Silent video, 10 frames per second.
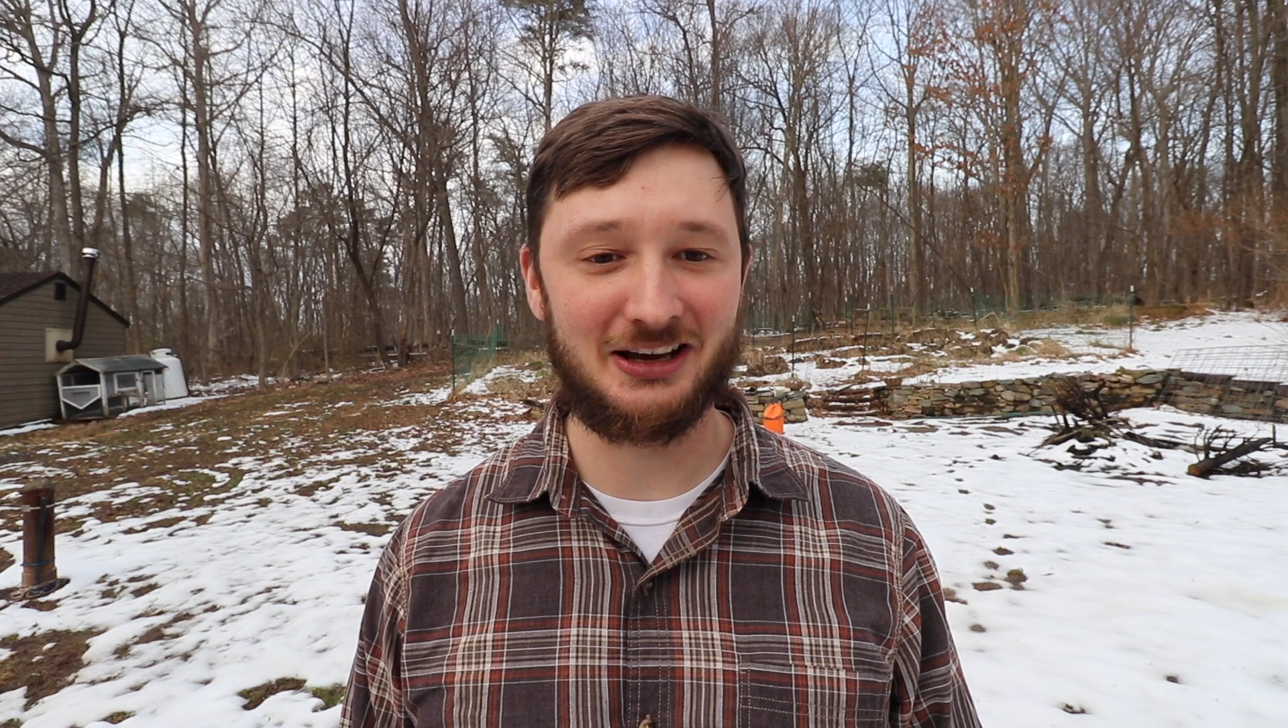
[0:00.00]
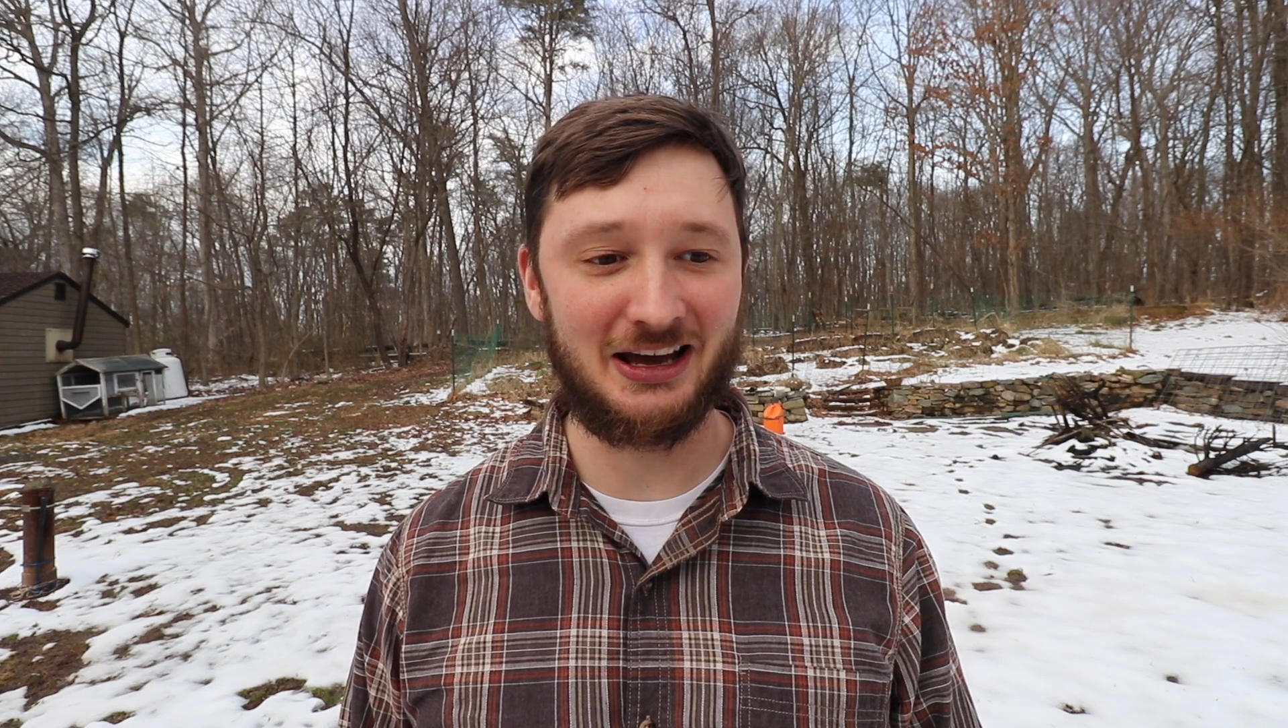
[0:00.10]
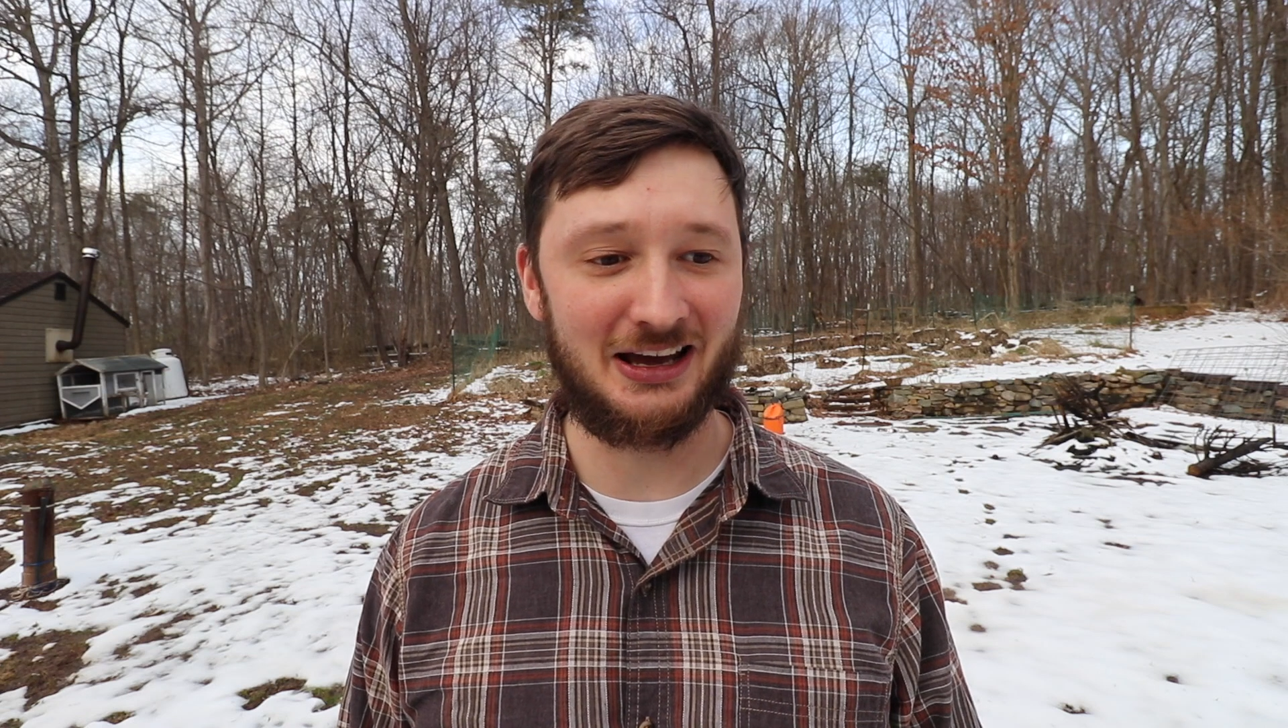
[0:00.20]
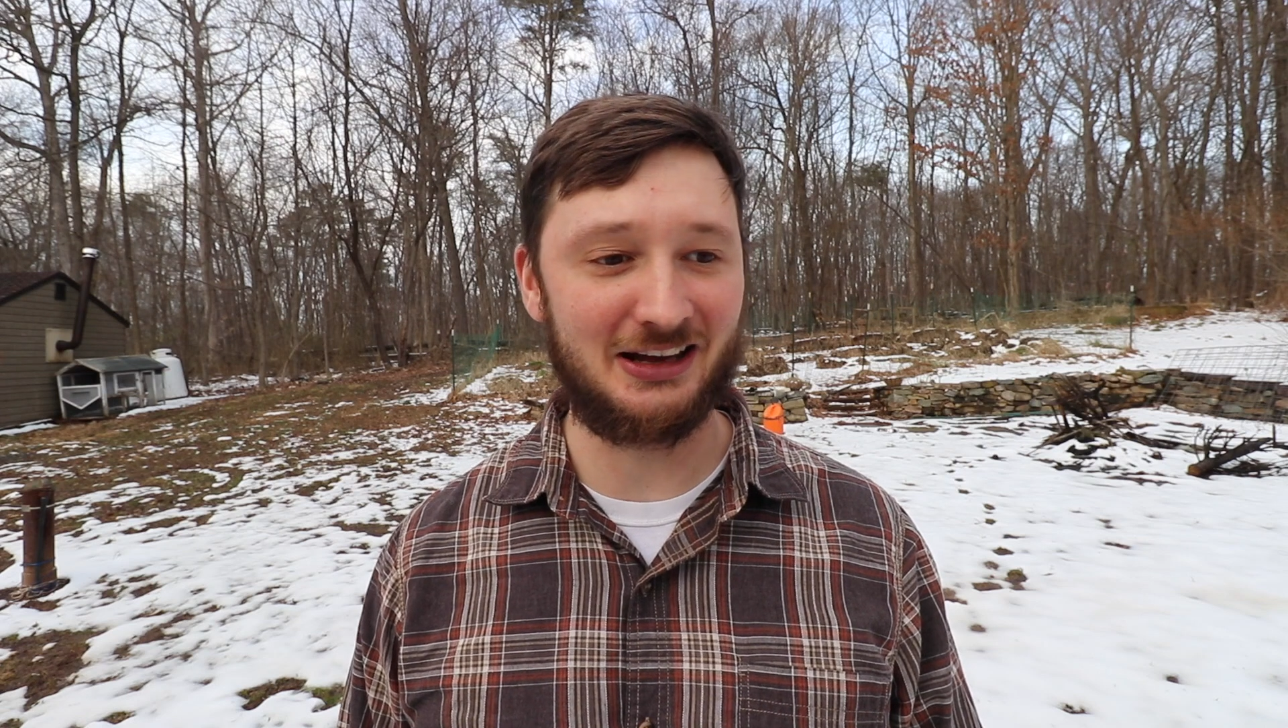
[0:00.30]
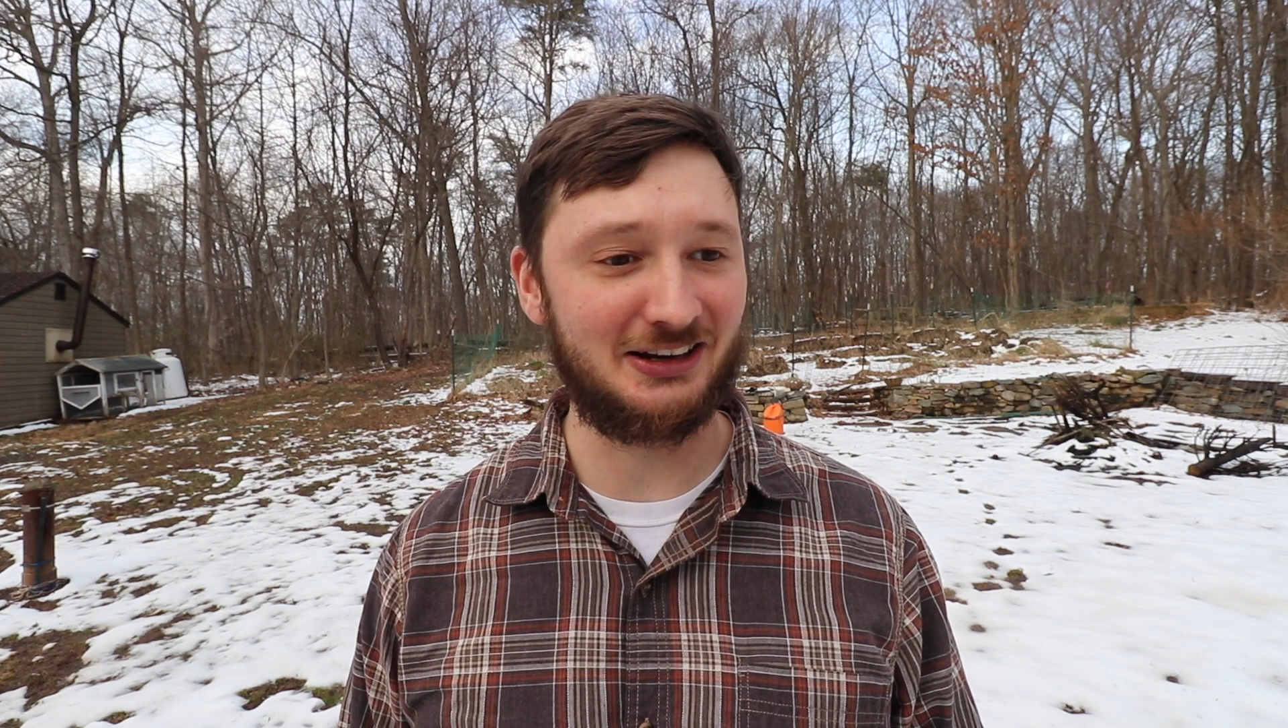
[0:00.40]

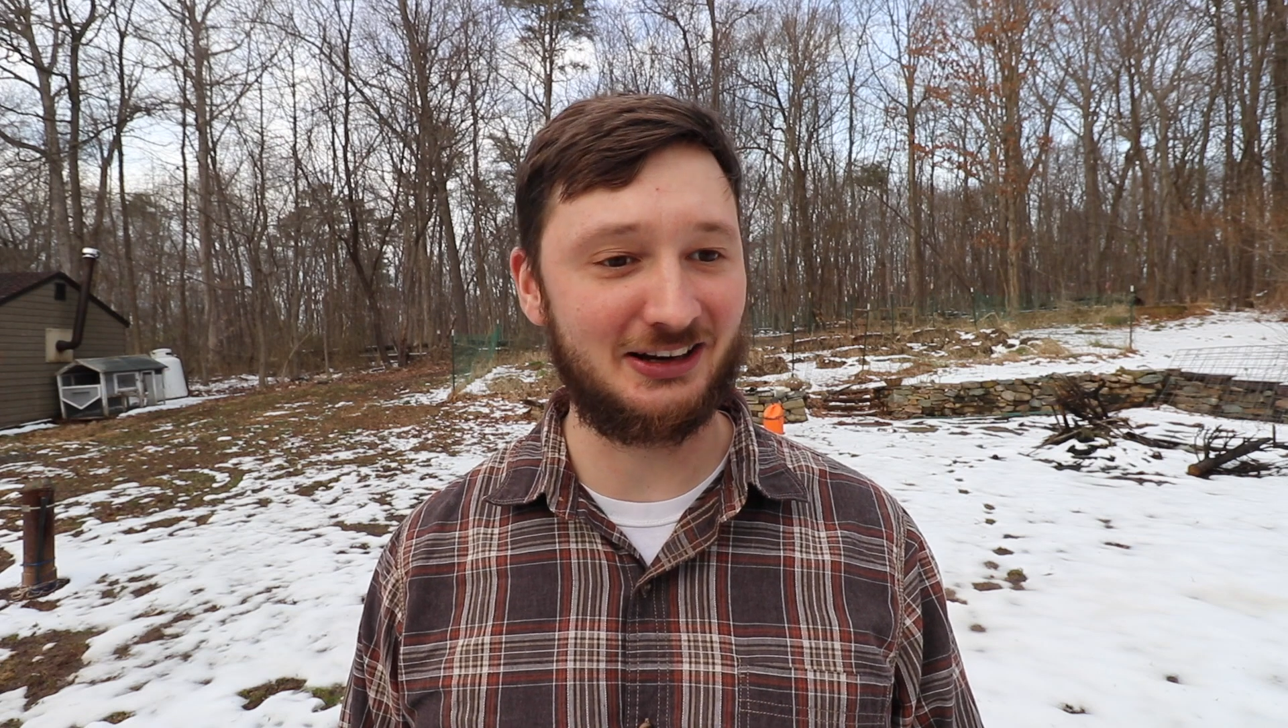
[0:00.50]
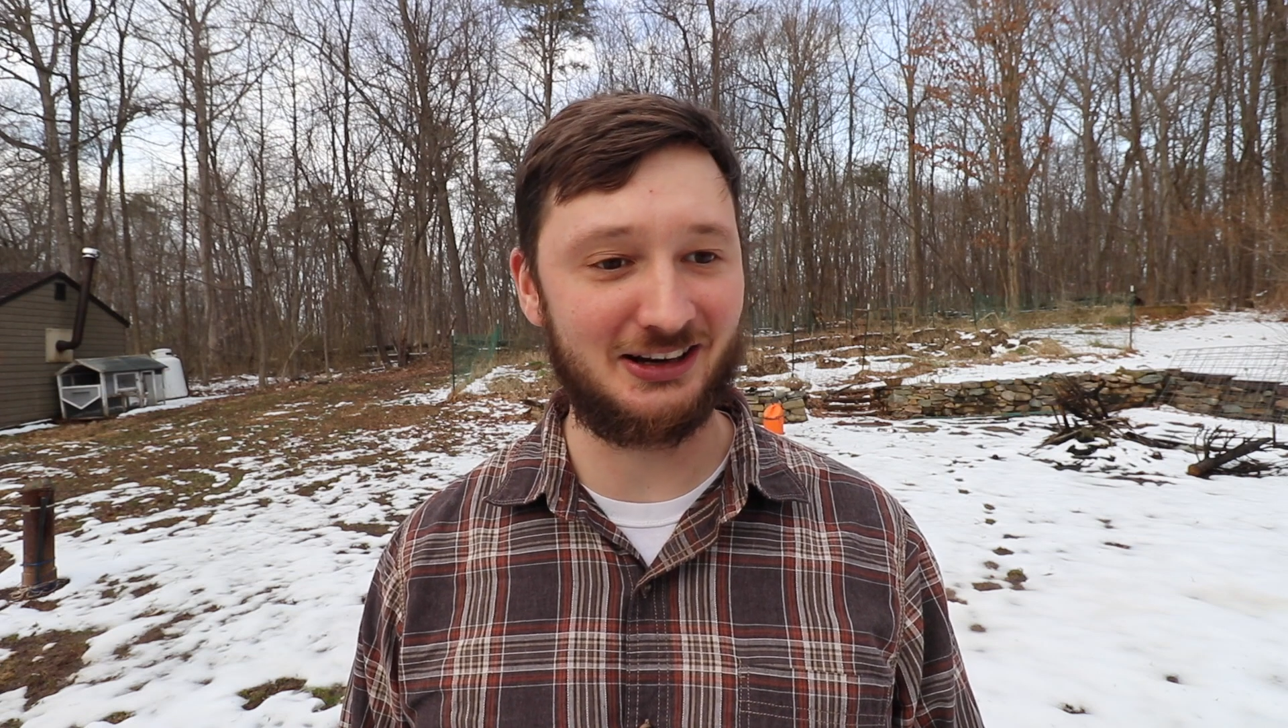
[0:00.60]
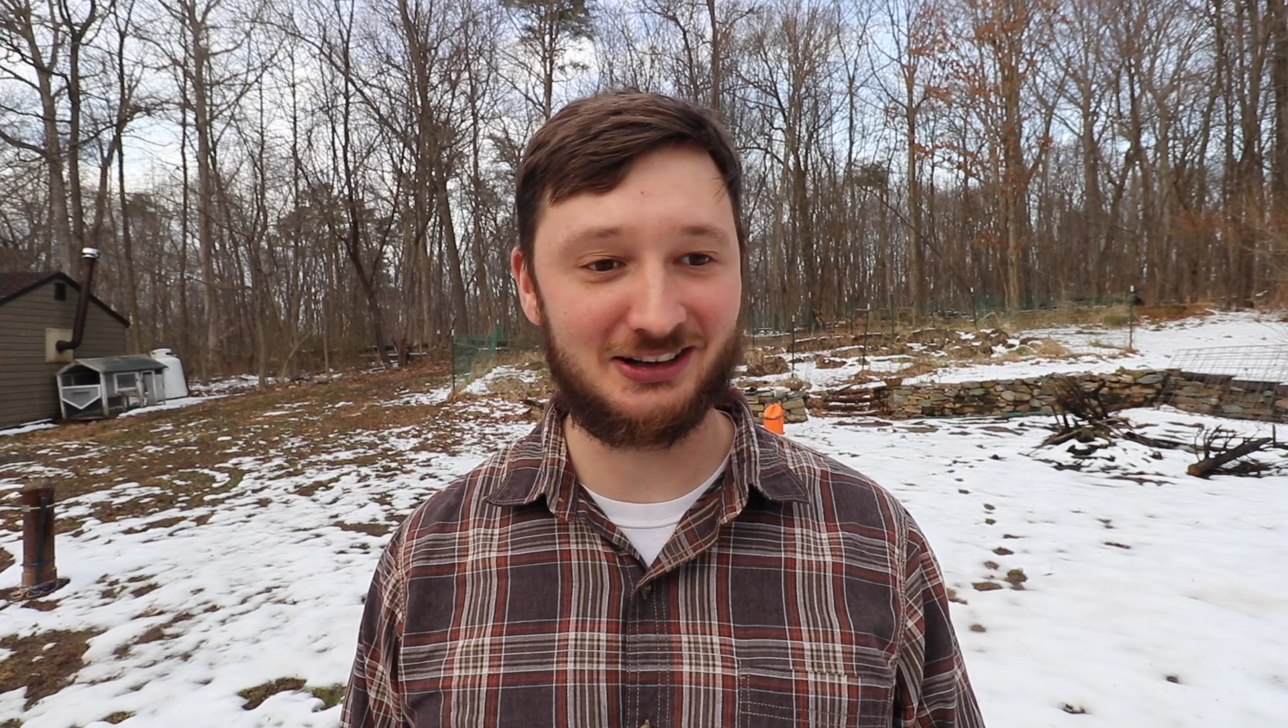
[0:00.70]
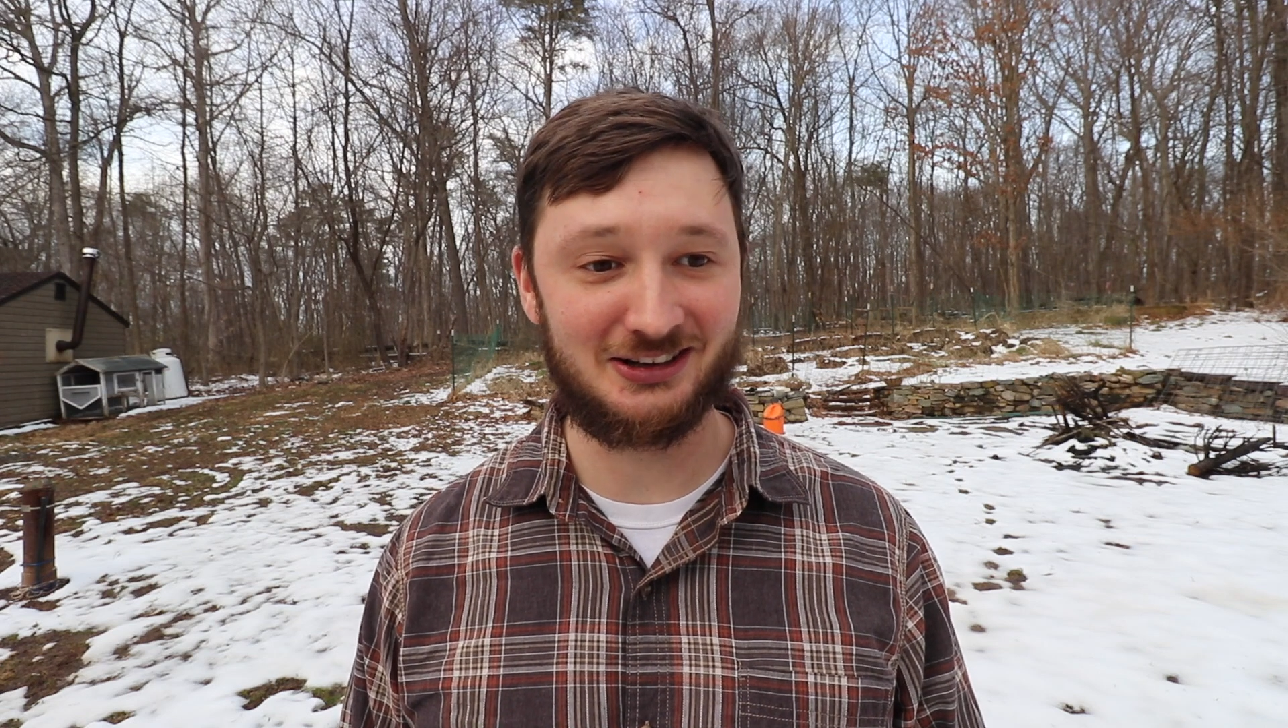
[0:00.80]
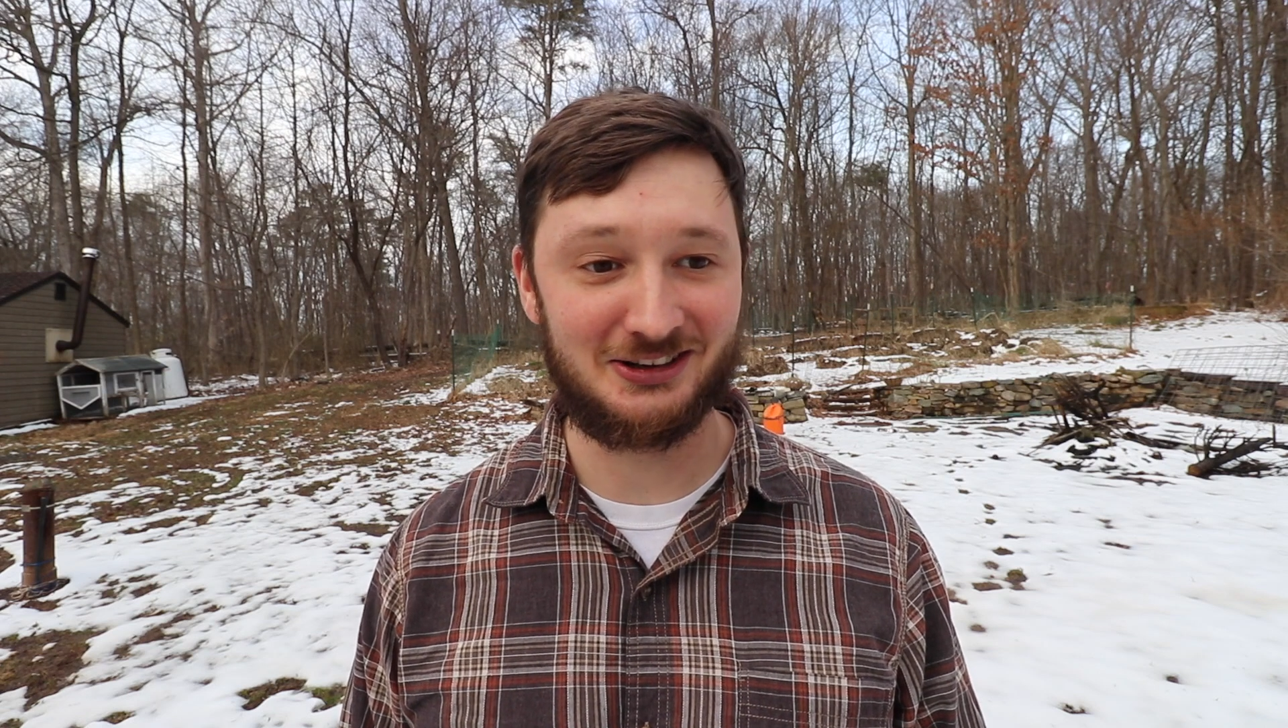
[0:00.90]
and uh,